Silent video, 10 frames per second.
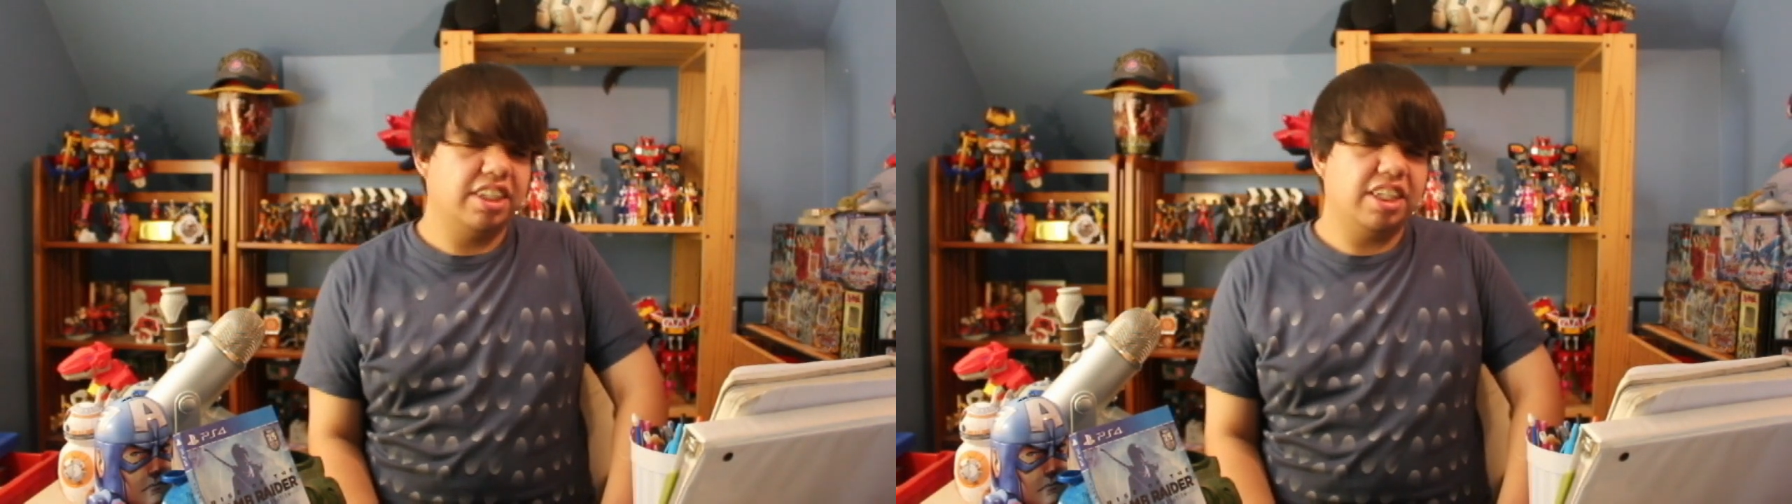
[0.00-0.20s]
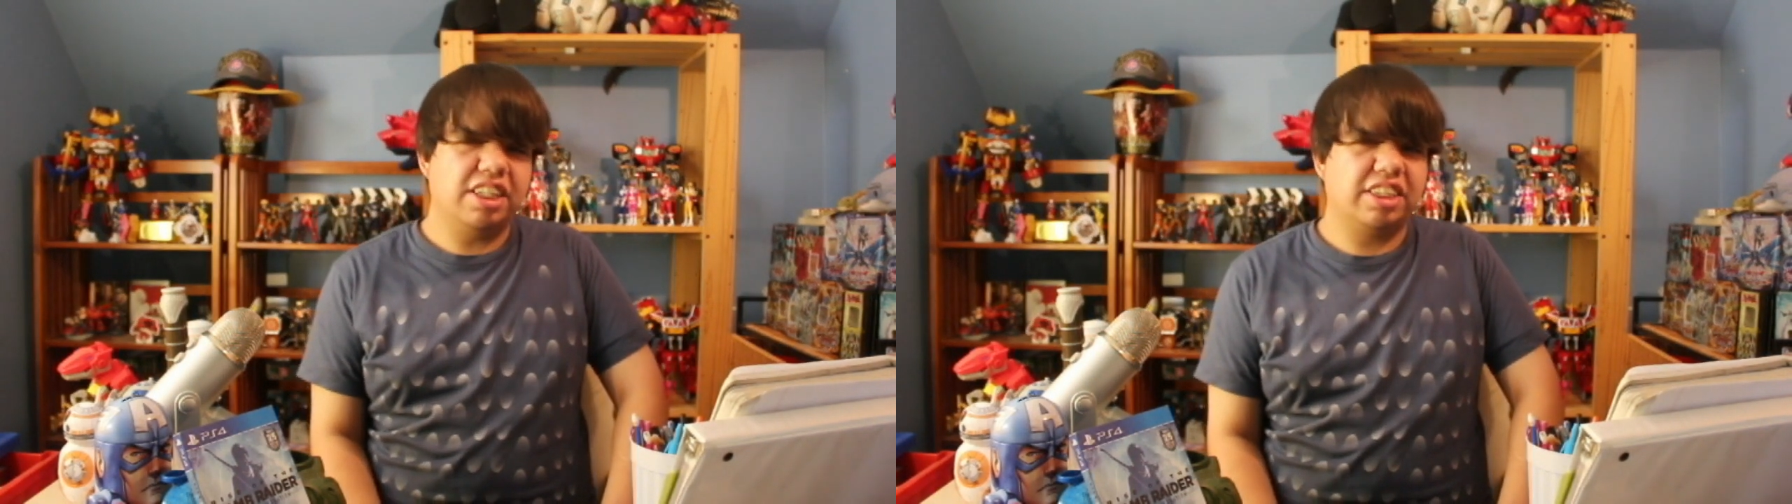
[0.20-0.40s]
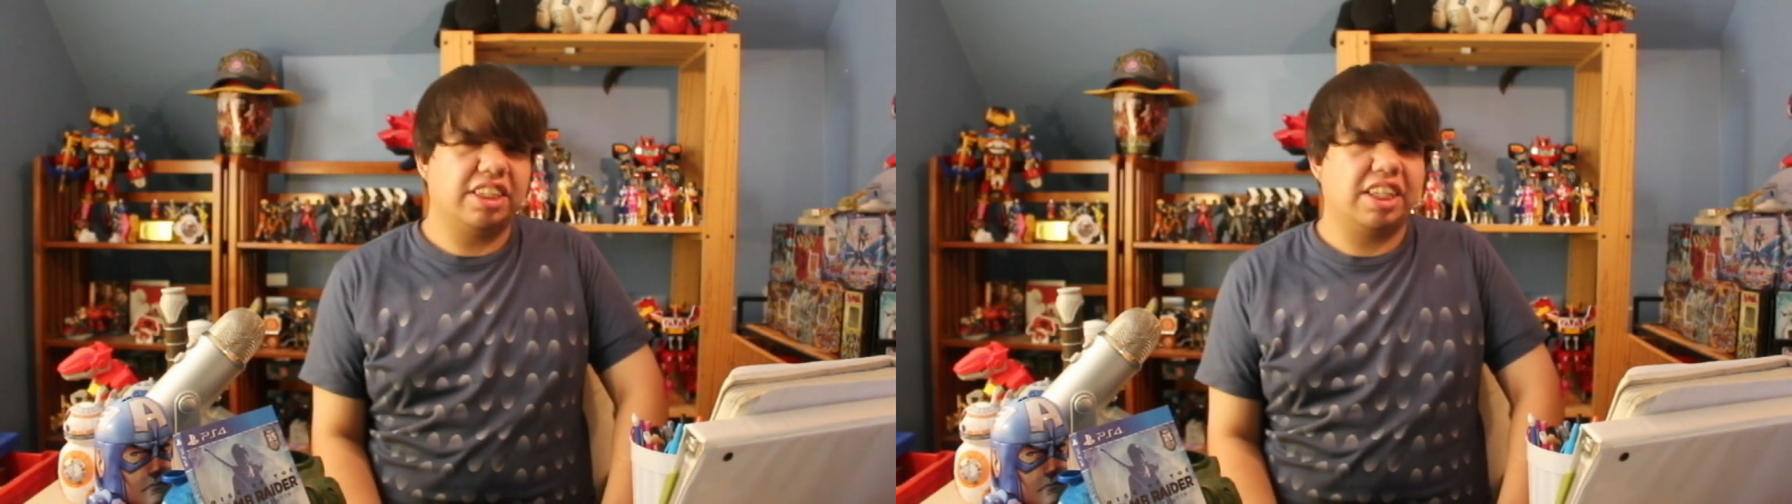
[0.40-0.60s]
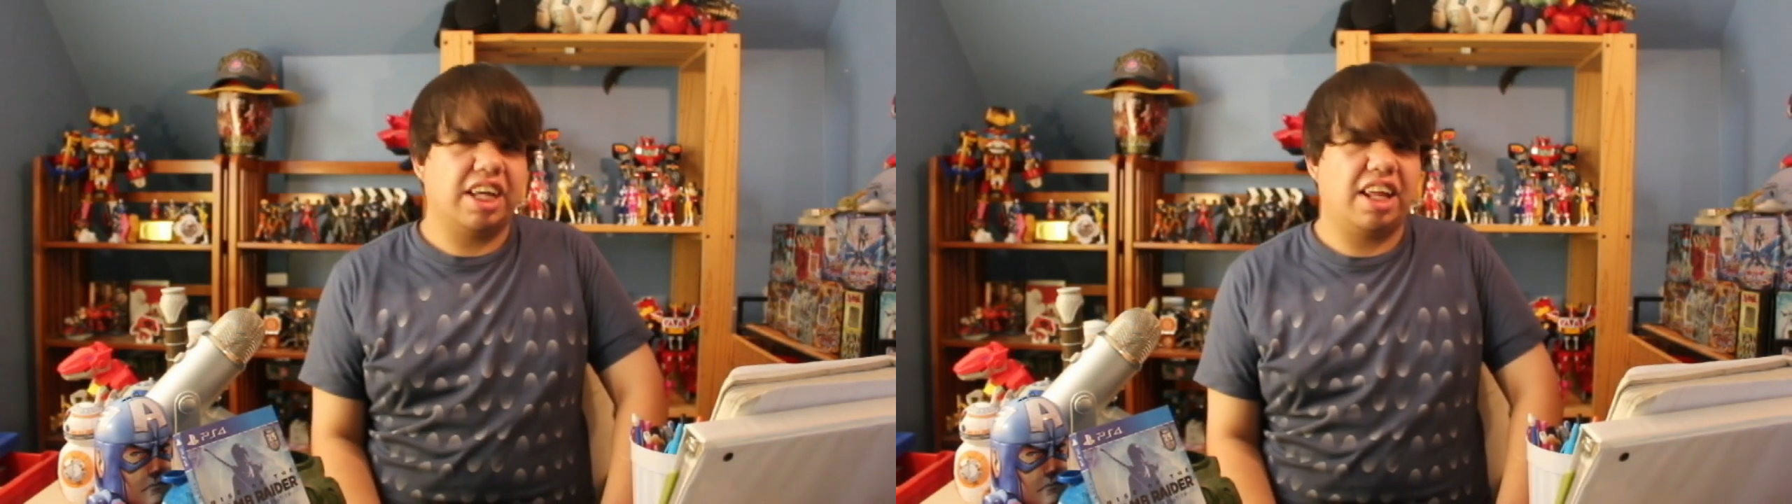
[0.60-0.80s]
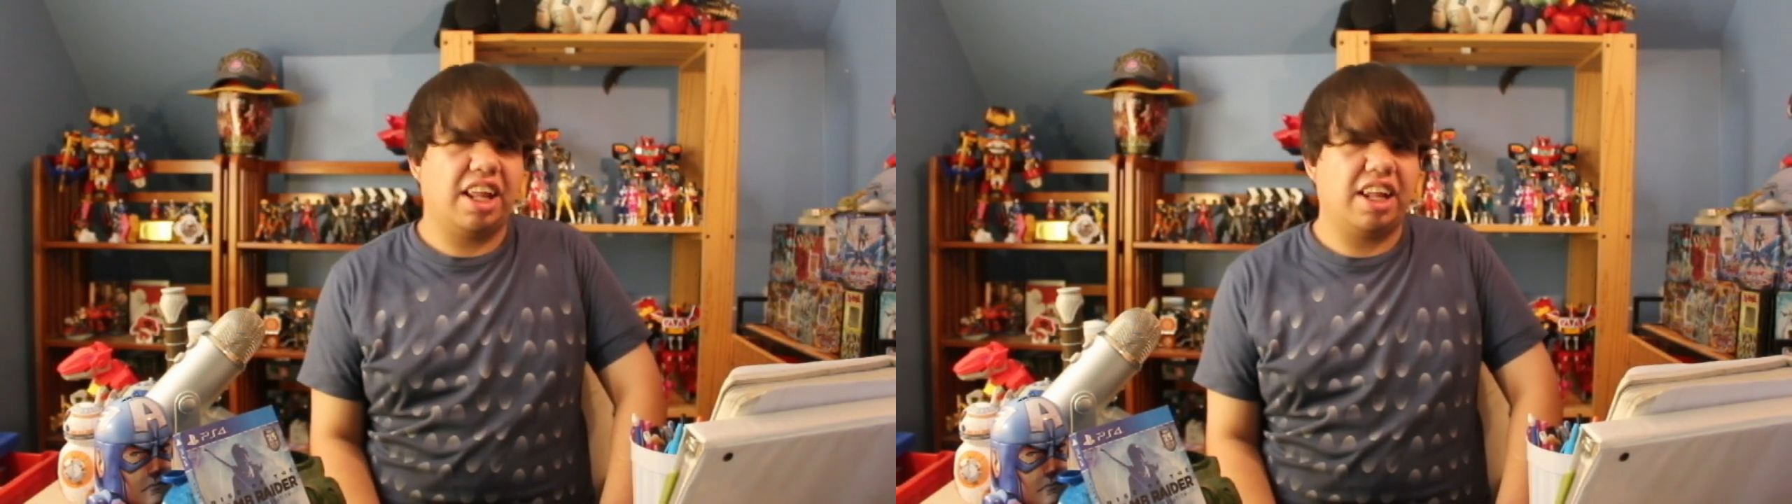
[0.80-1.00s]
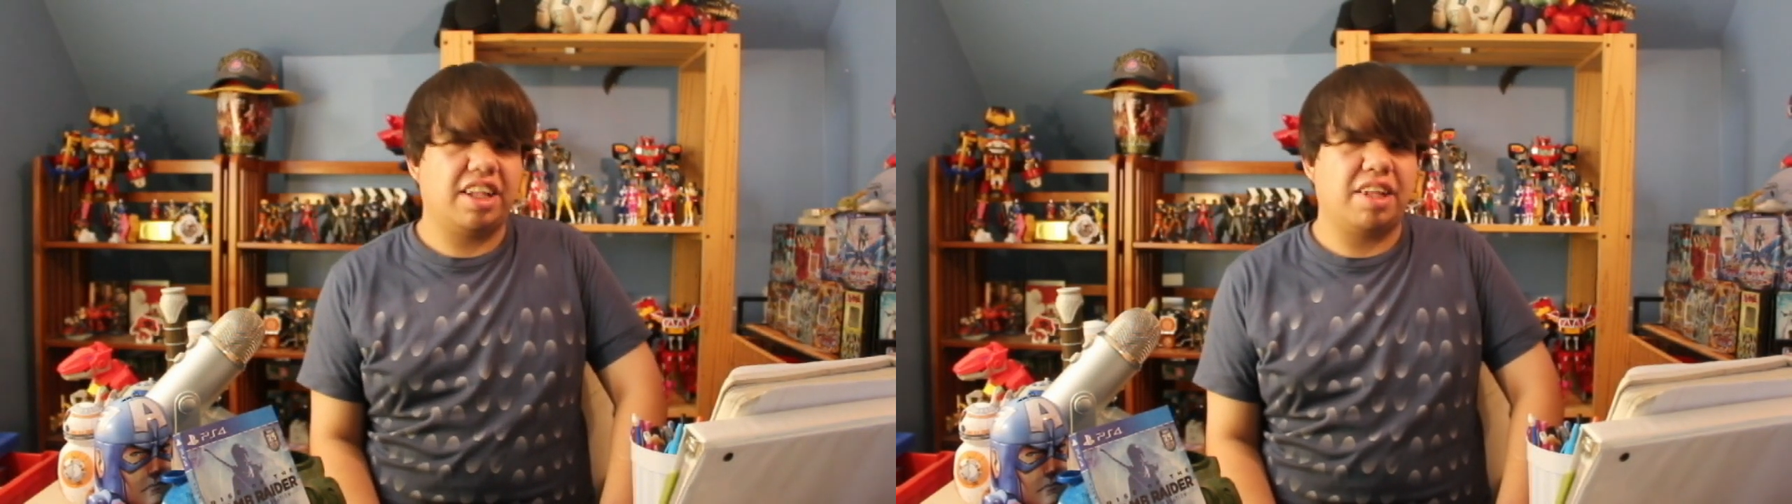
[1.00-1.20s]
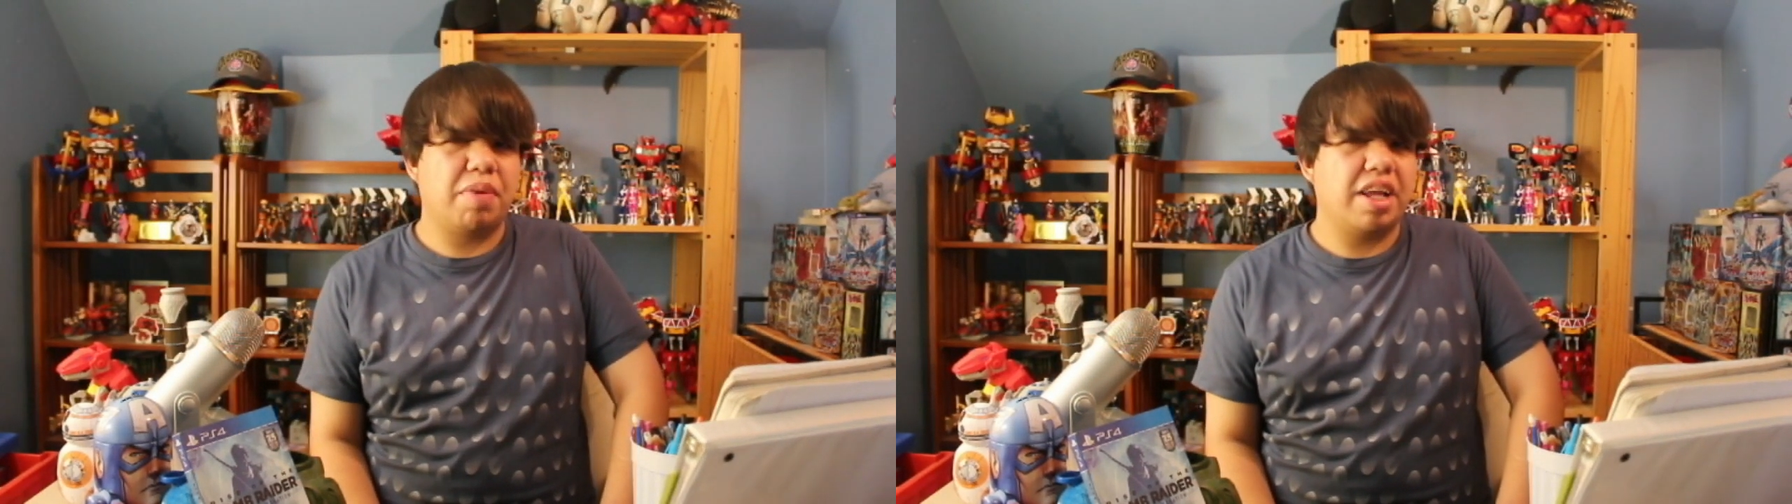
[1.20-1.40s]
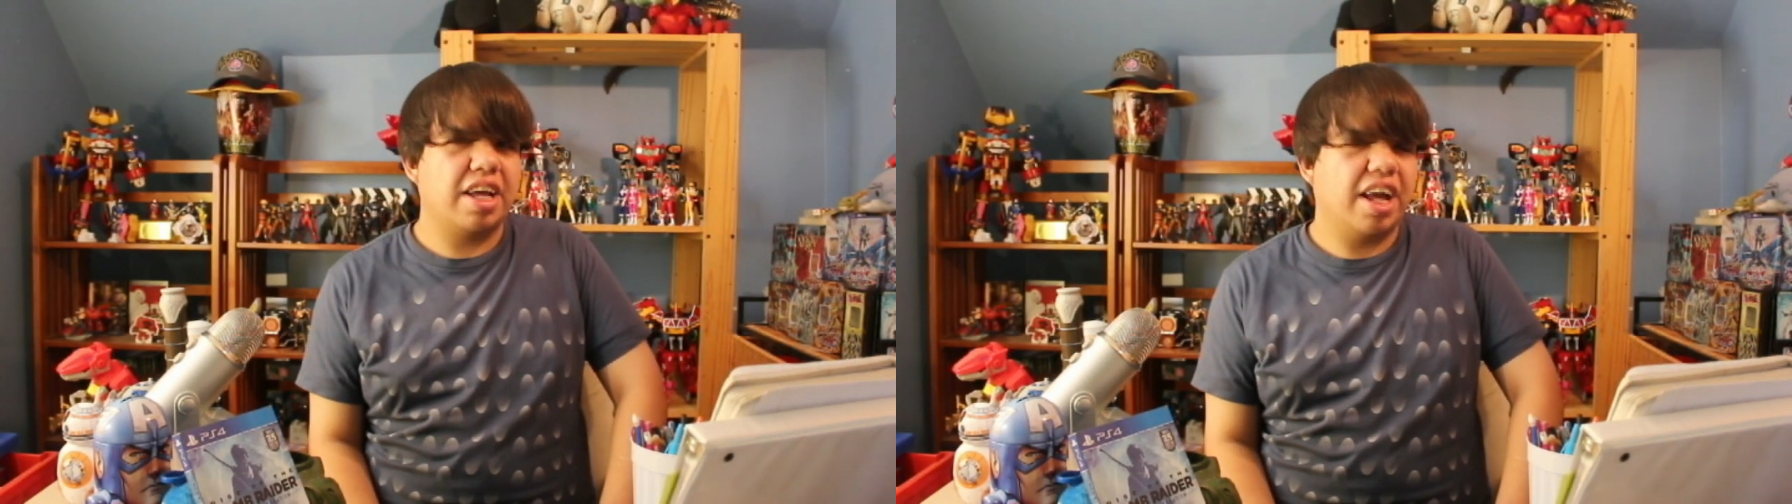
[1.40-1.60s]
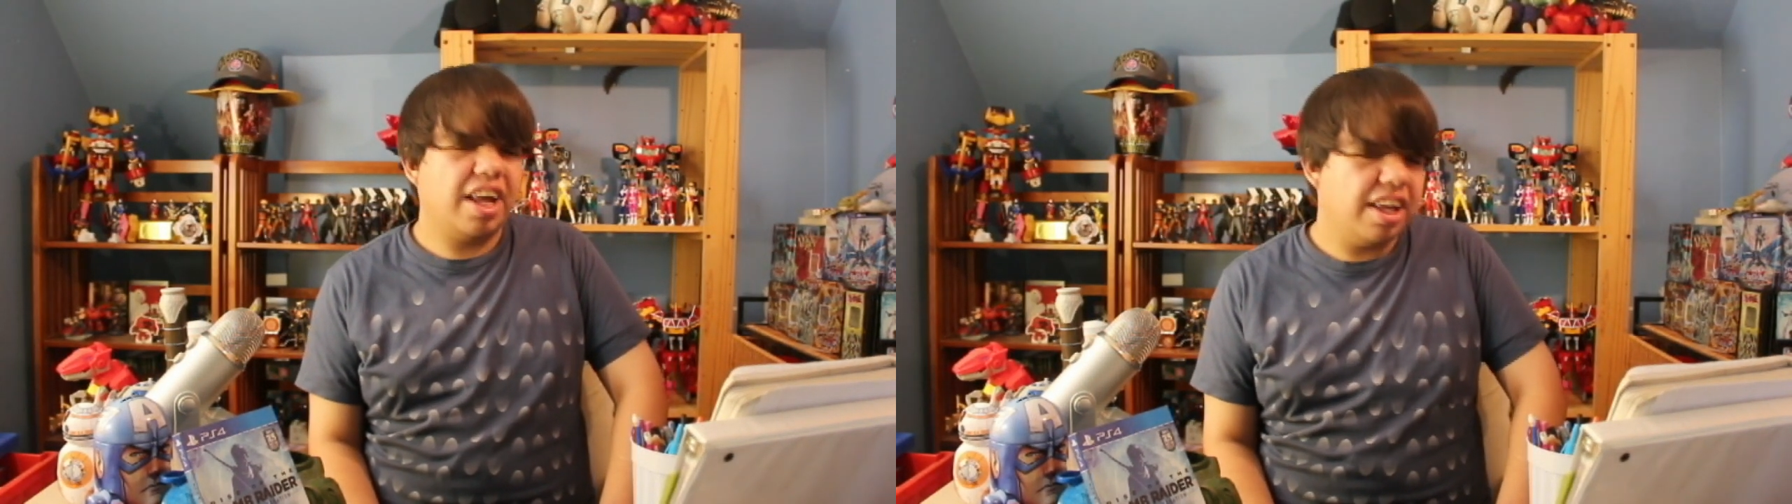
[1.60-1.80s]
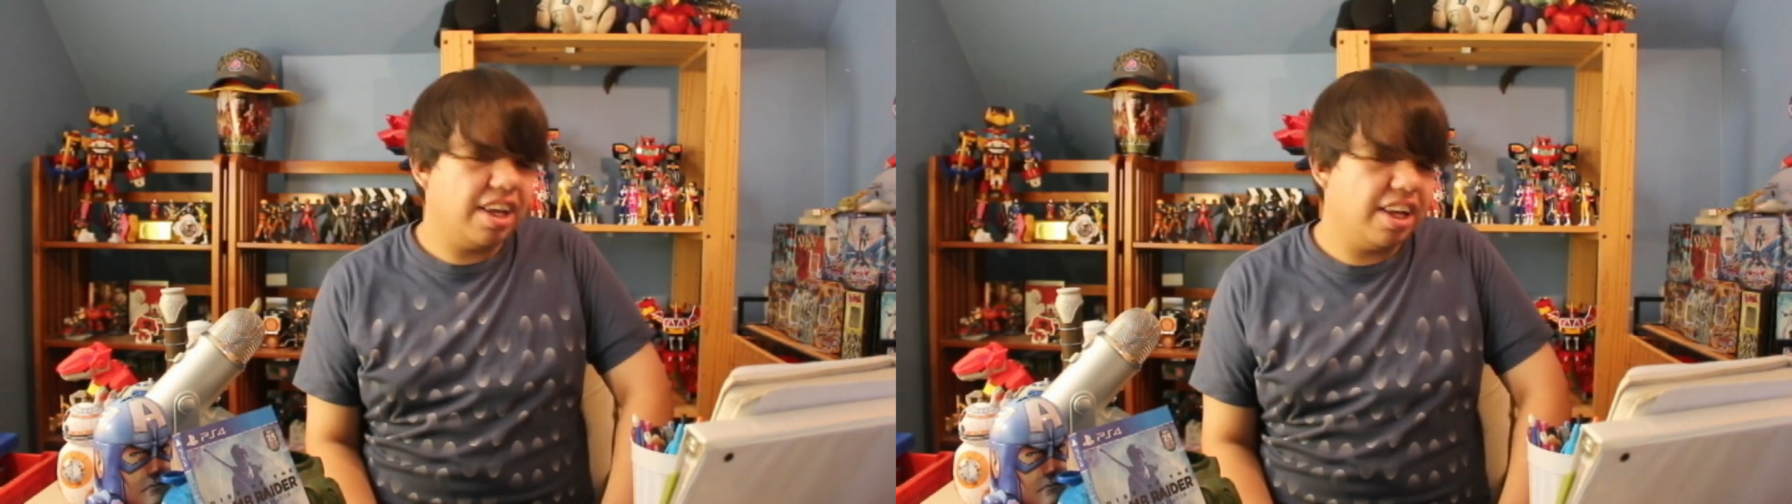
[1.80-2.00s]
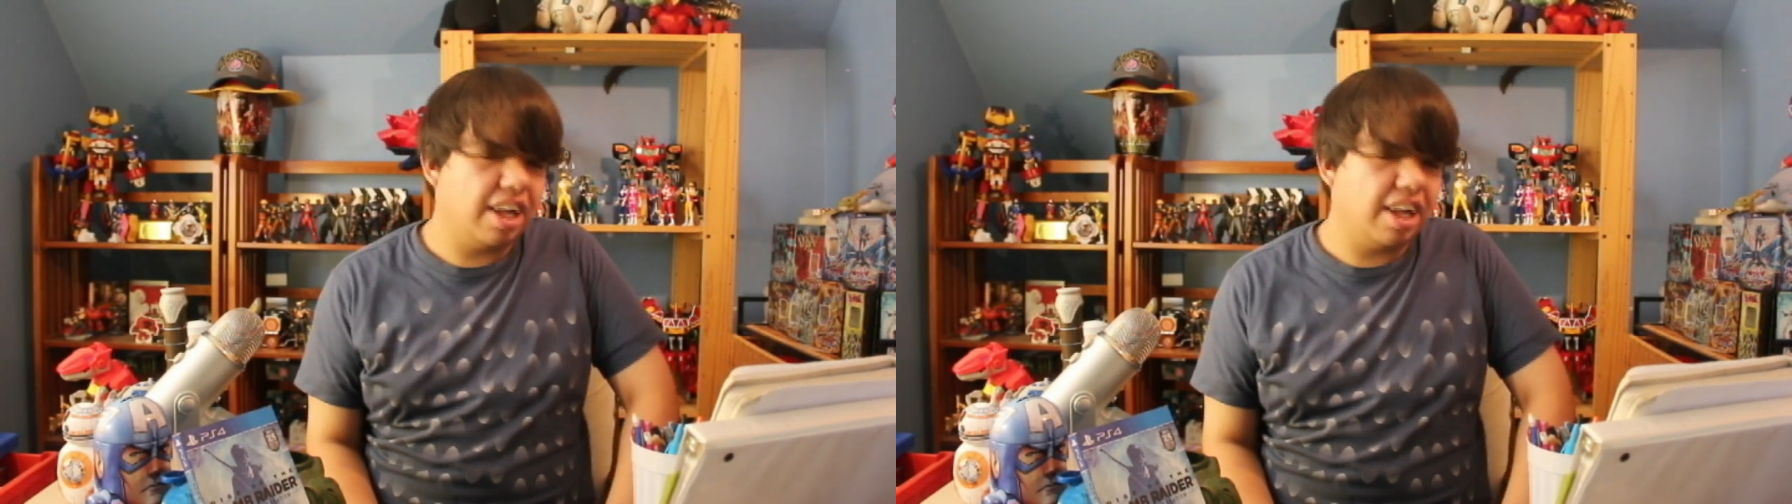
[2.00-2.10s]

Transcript: He looks like the guy, the main guy.